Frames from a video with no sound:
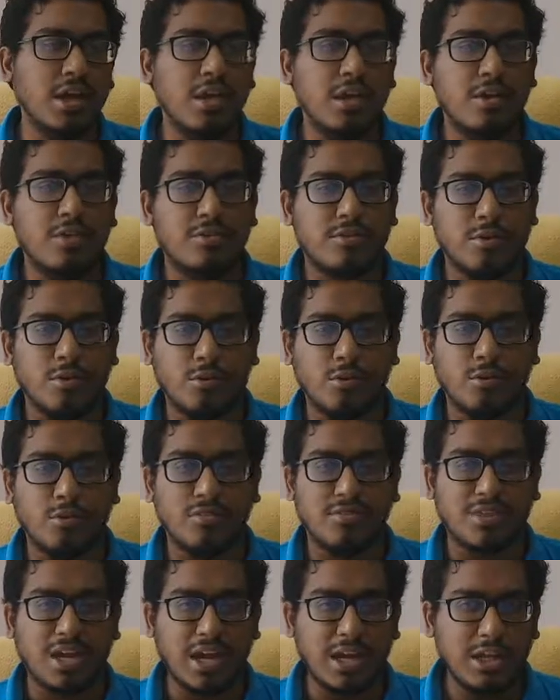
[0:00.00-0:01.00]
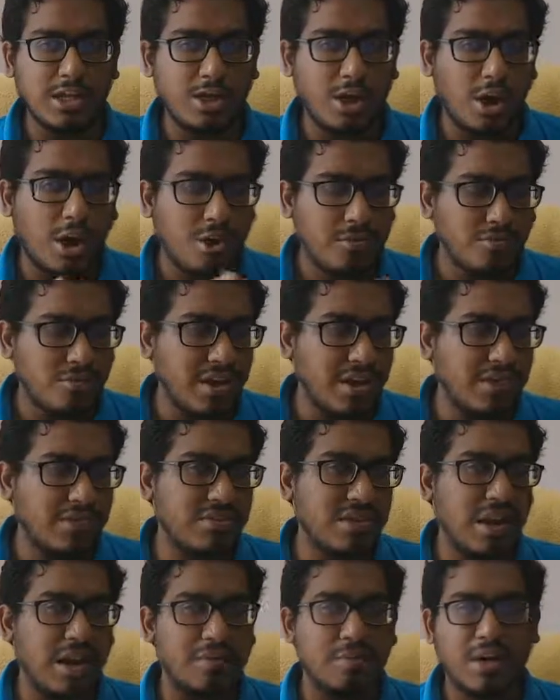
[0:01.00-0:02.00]
So signing off
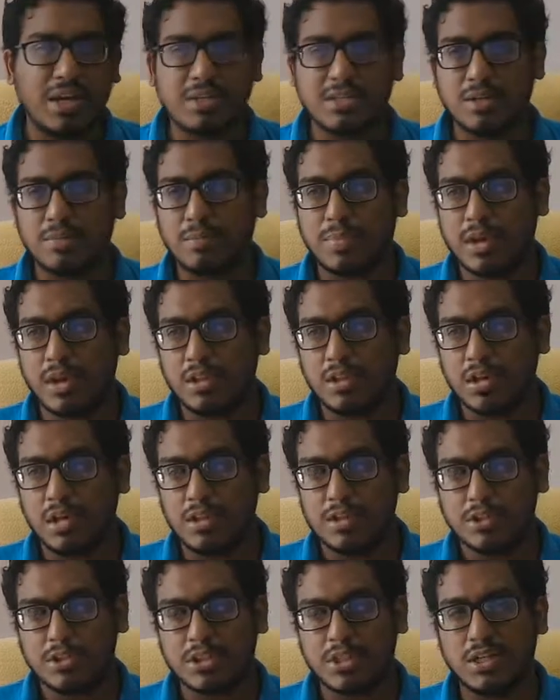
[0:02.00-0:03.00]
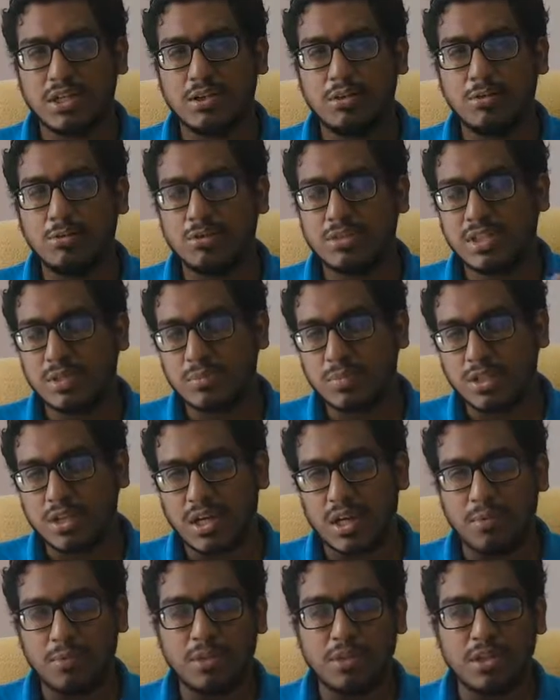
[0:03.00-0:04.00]
as Grandmaster Priyadharshan. Do
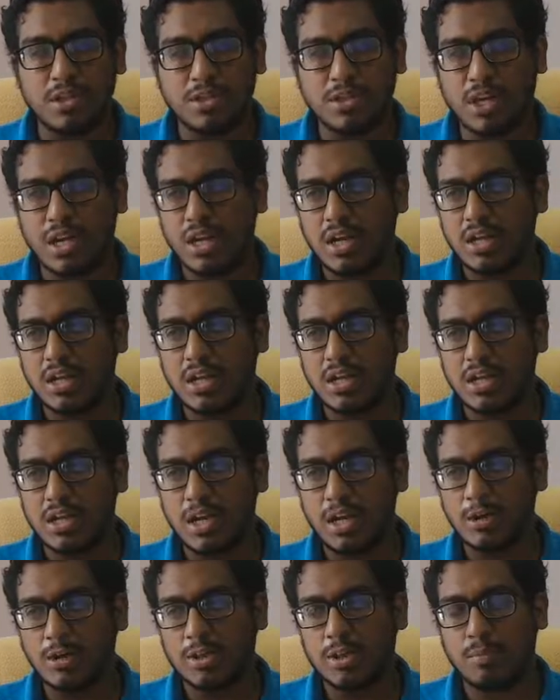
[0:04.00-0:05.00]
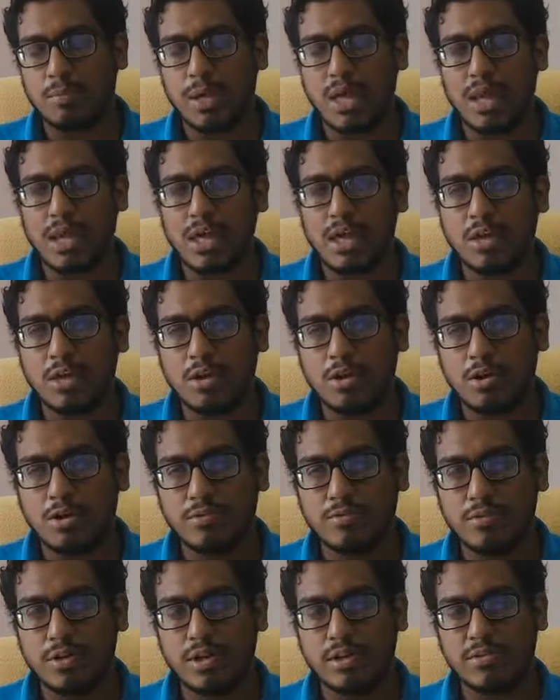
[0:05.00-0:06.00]
subscribe to the channel, hit on the bell
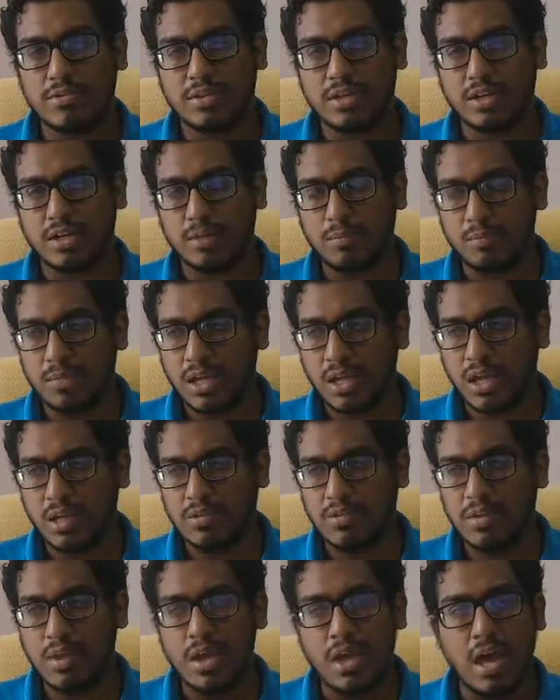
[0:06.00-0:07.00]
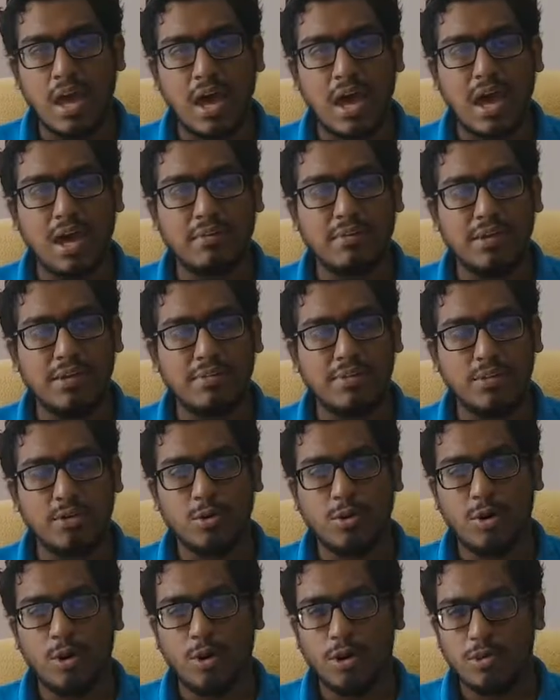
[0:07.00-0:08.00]
icon for instant updates. I will see
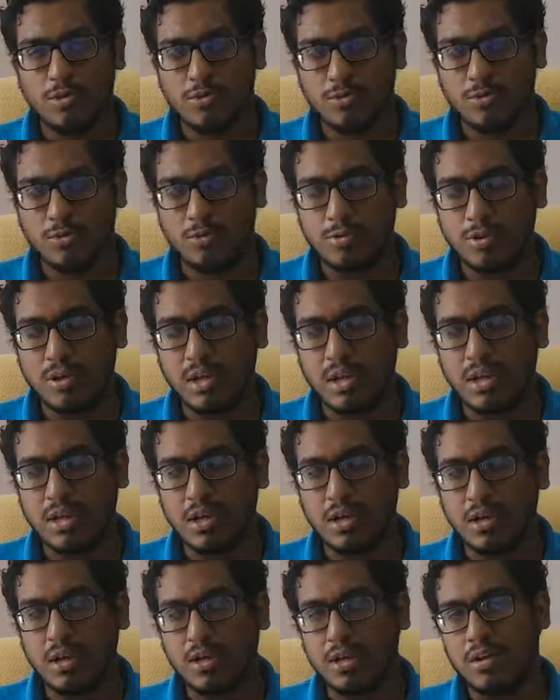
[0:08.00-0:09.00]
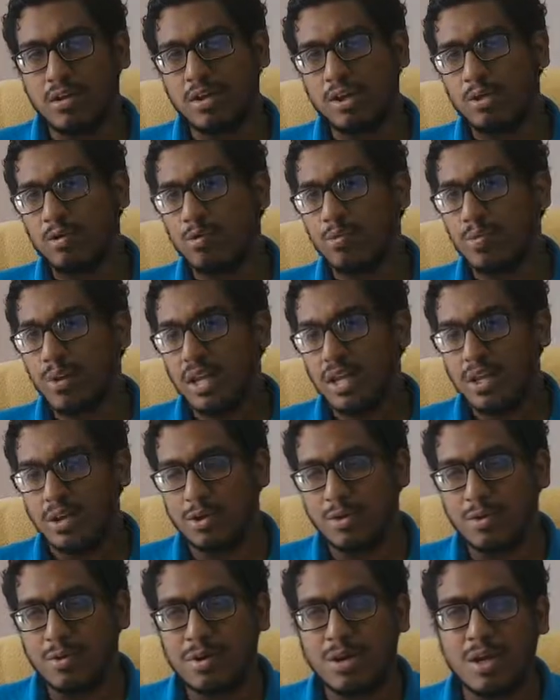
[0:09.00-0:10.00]
you all soon in a new
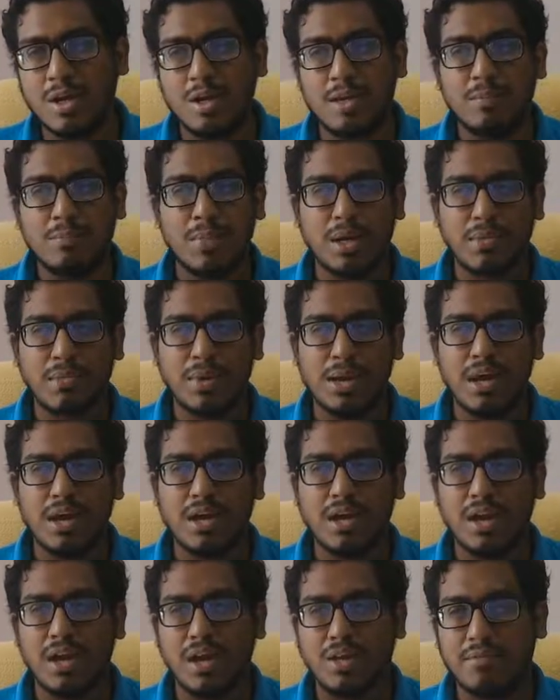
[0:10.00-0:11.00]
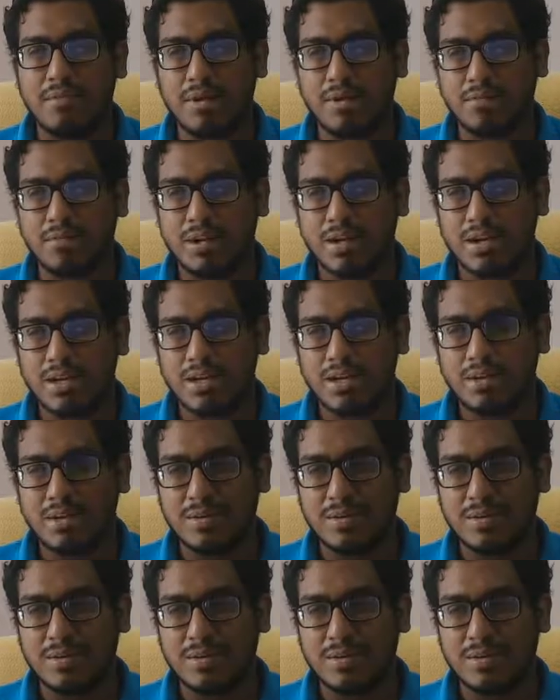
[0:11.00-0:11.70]
video. Bye bye everyone.